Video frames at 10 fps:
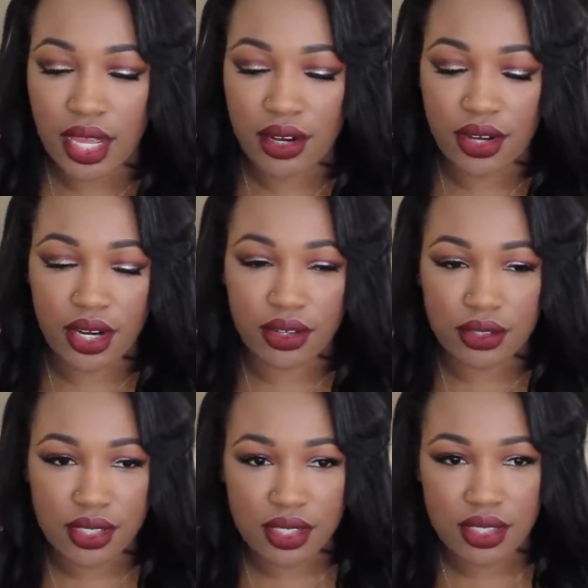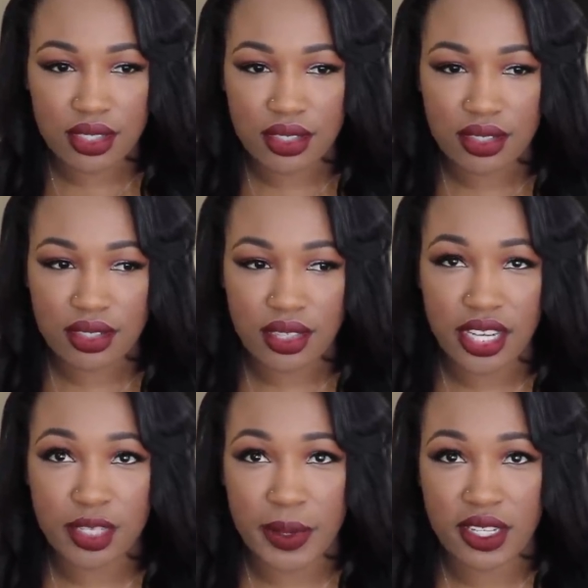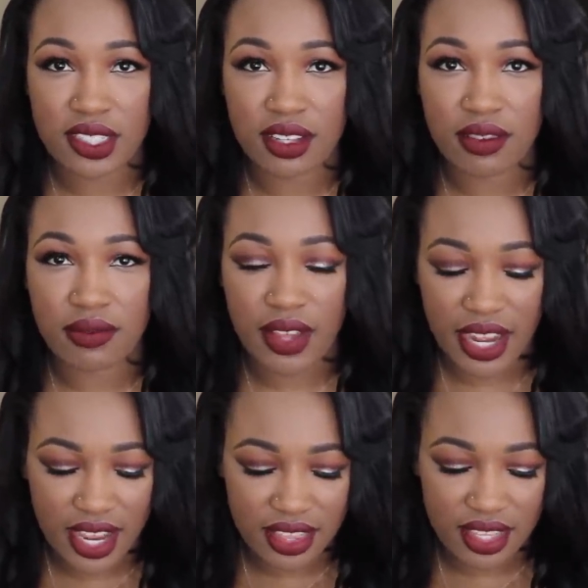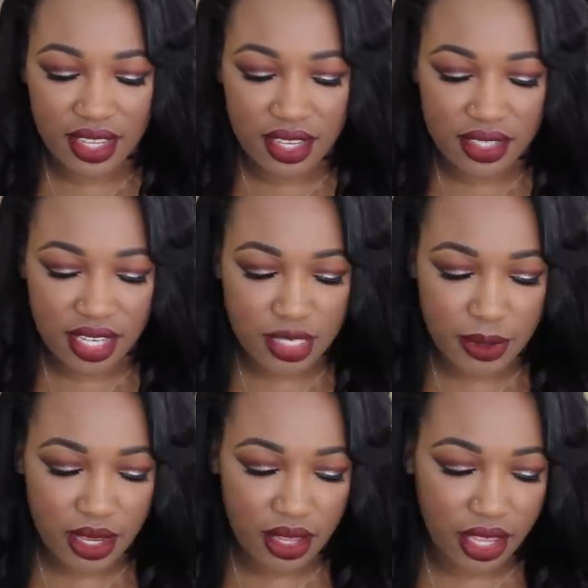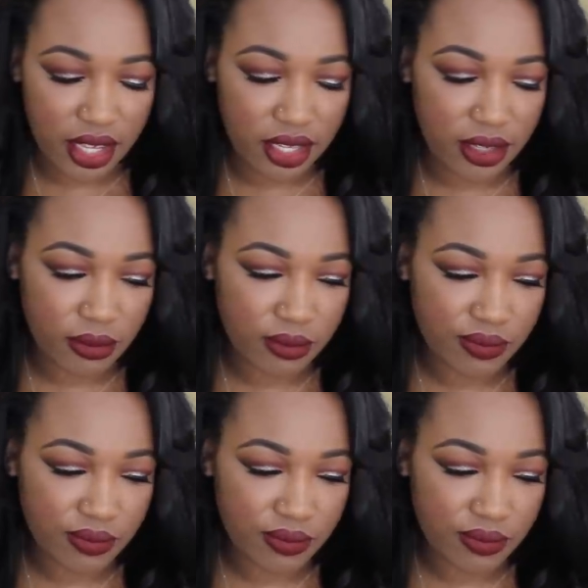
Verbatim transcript: I don't know, expensive. I got these. I spent like